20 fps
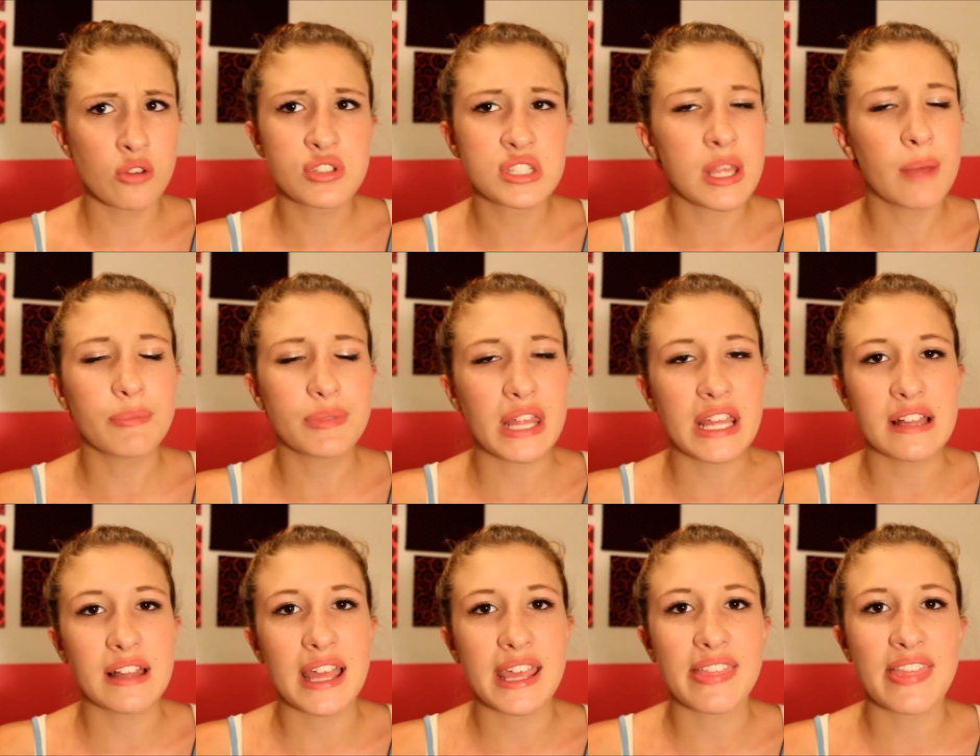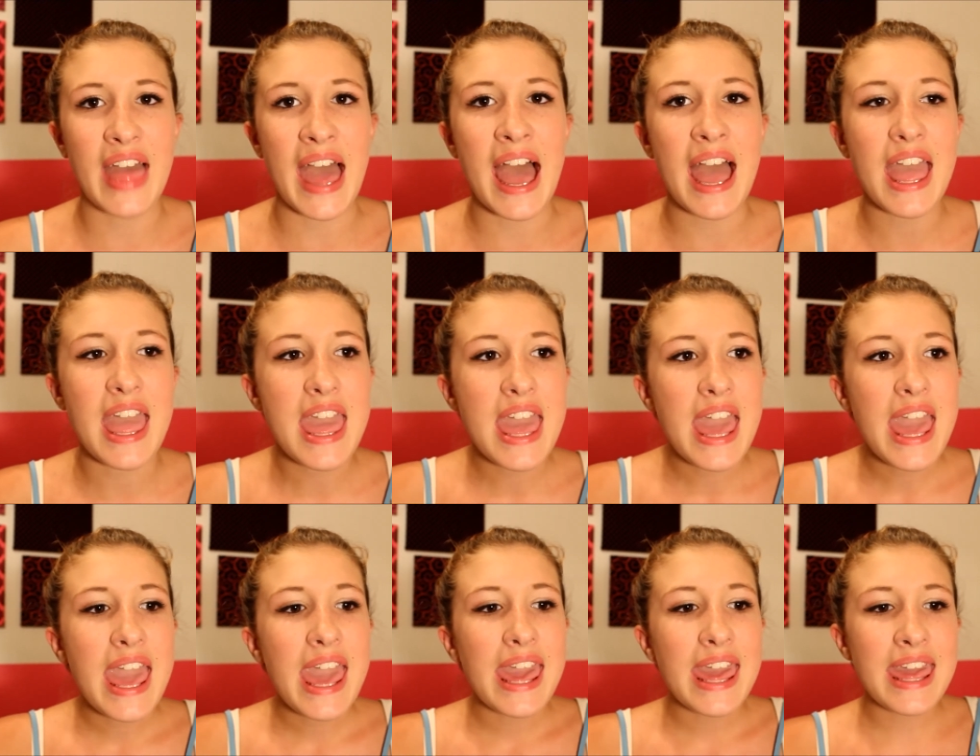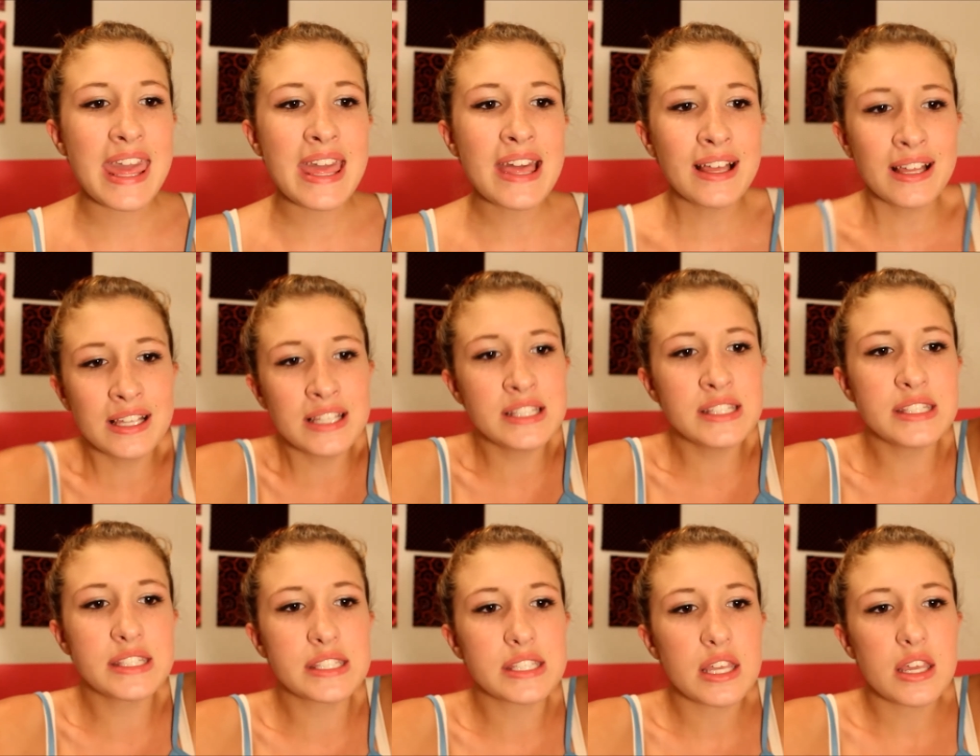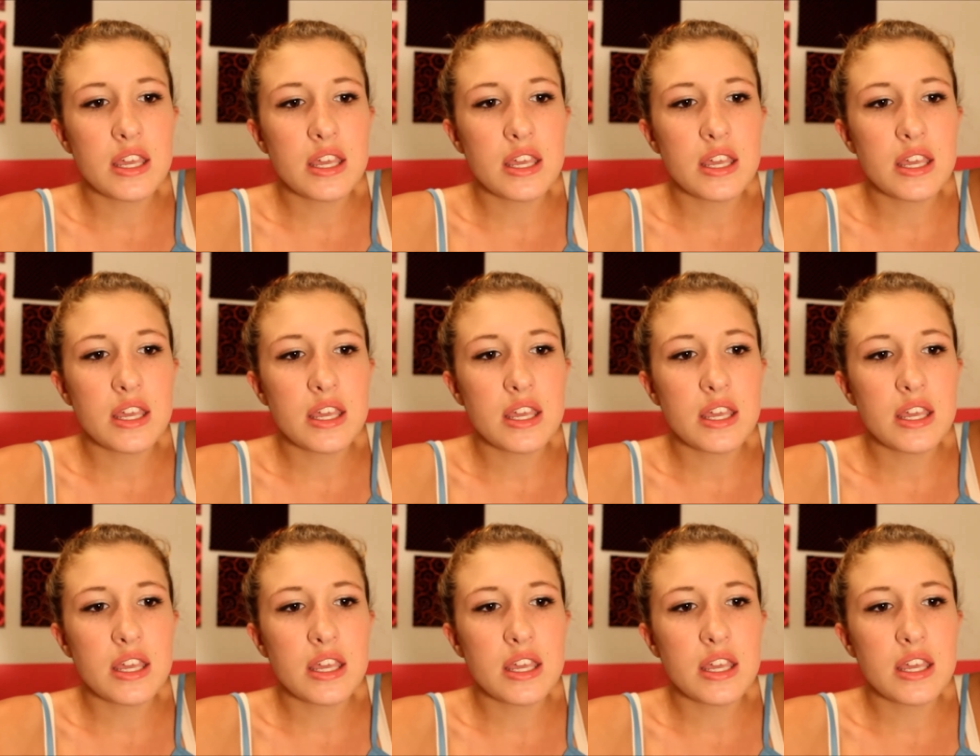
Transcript: something like that. And